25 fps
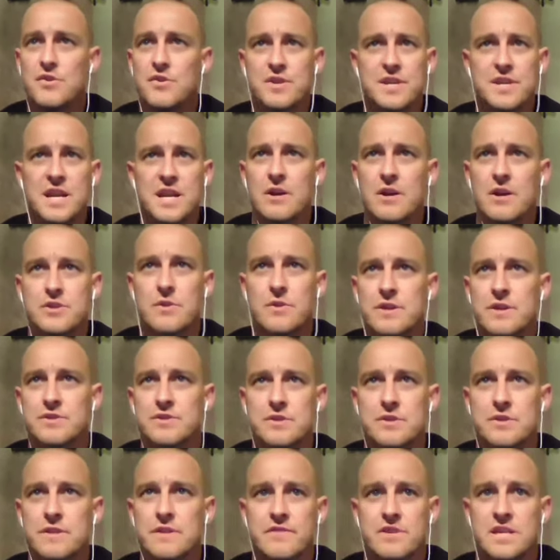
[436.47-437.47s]
the
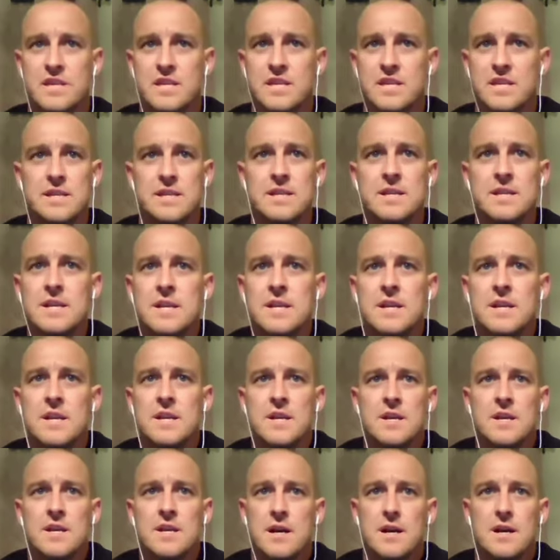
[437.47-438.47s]
characteristic of a kid,
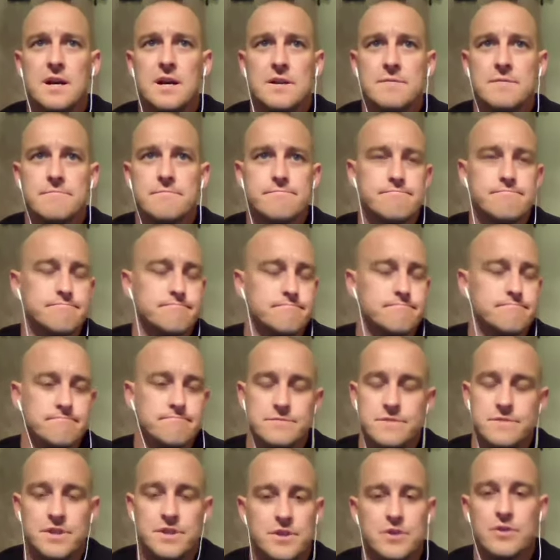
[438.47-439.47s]

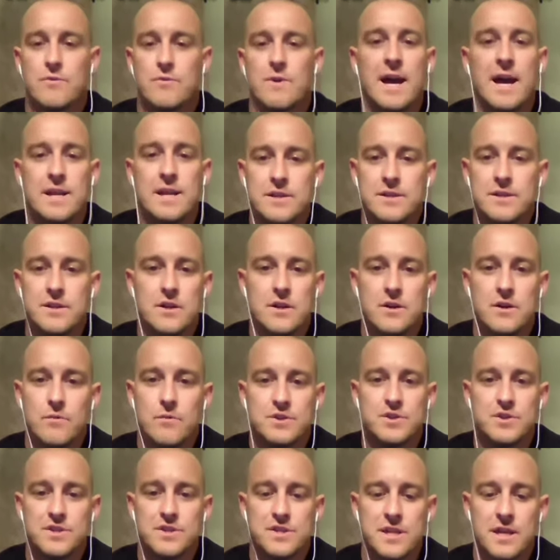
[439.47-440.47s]
you're right.
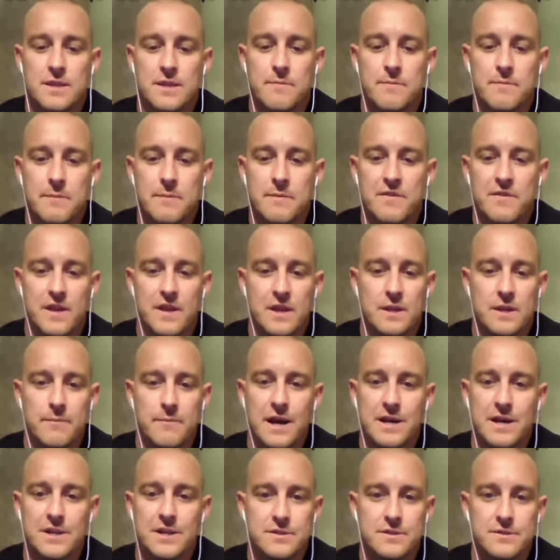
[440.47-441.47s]
What you said that made me think
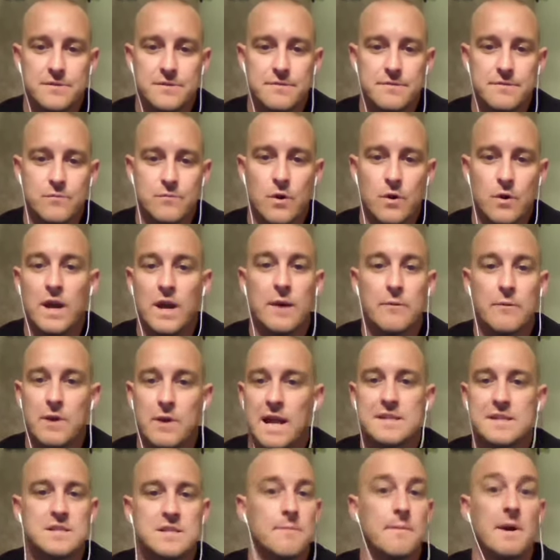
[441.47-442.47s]
about is
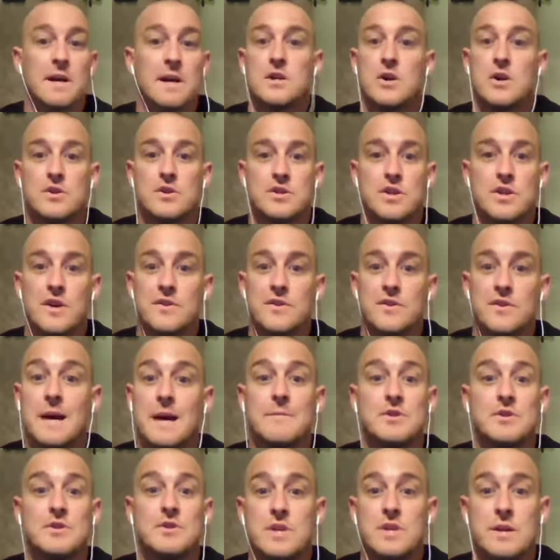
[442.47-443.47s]
what I tell my coaches all the
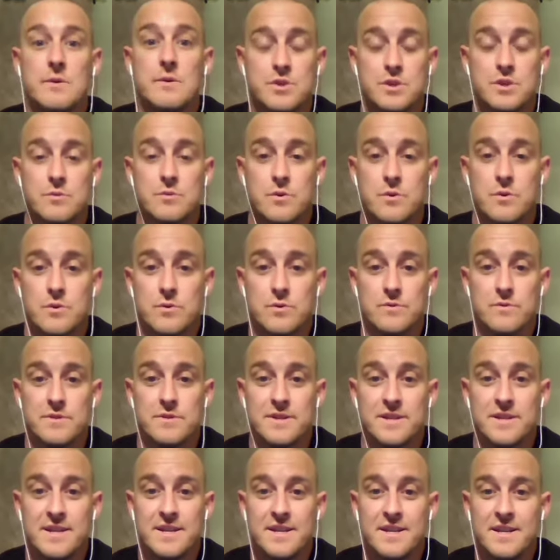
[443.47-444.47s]
time is, you get what you recruit.
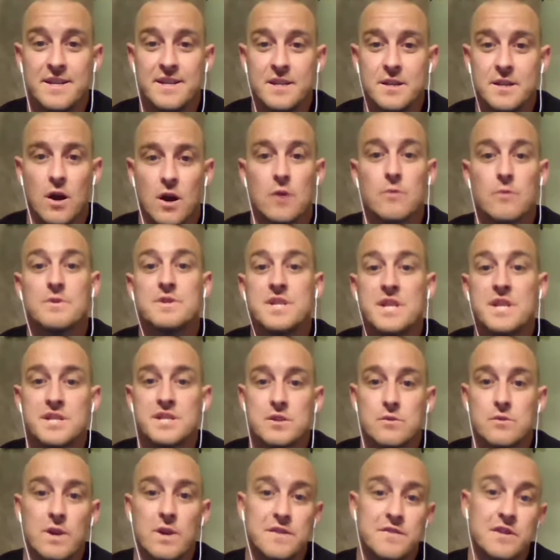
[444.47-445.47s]
Our
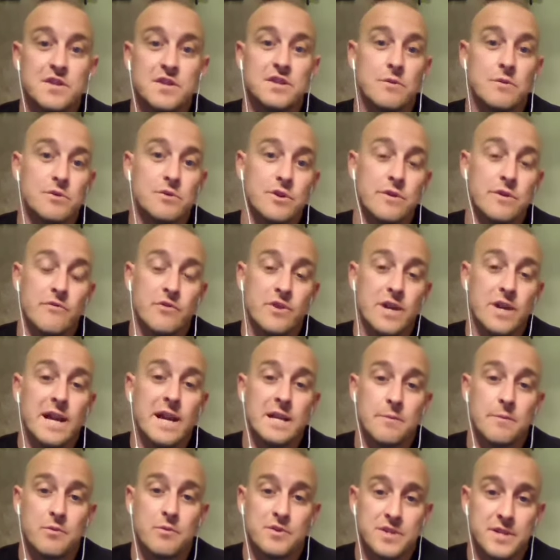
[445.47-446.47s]
retention rate this year was over
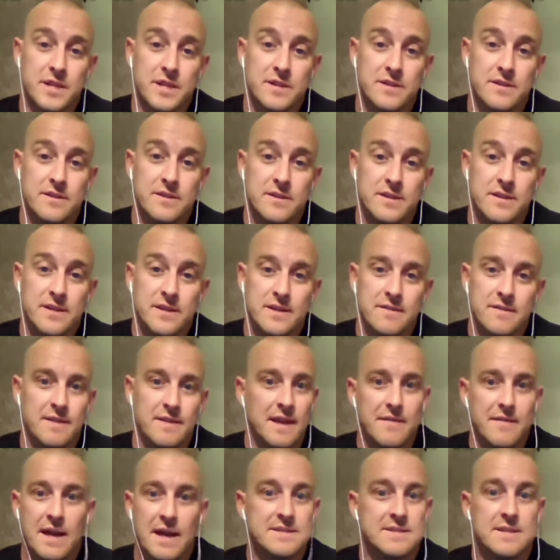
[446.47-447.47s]
90%.
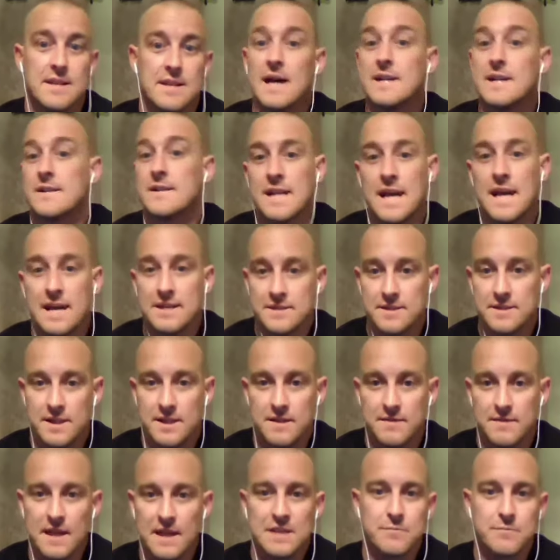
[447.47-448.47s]
That's not on
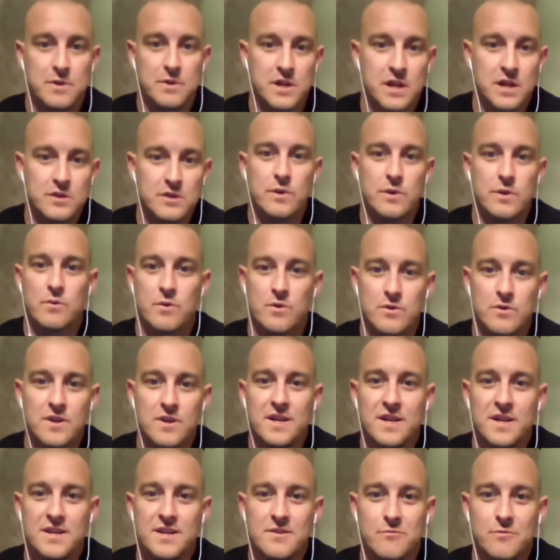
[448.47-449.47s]
accident. That's because
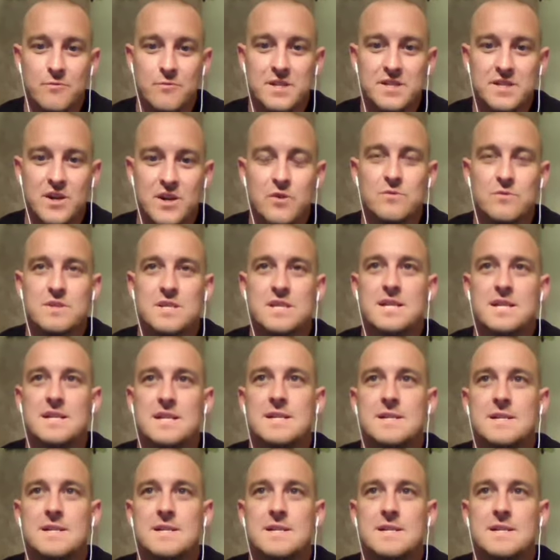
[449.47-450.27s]
we don't